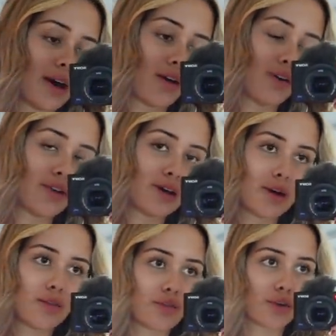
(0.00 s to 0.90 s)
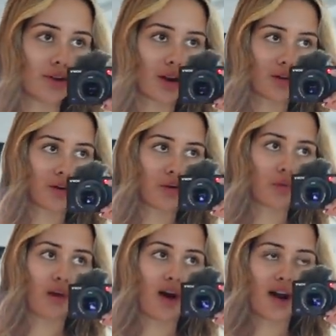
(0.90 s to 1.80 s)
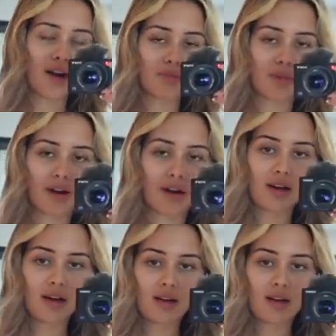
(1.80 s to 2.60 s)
my coffee and my fruit. I don't know why, but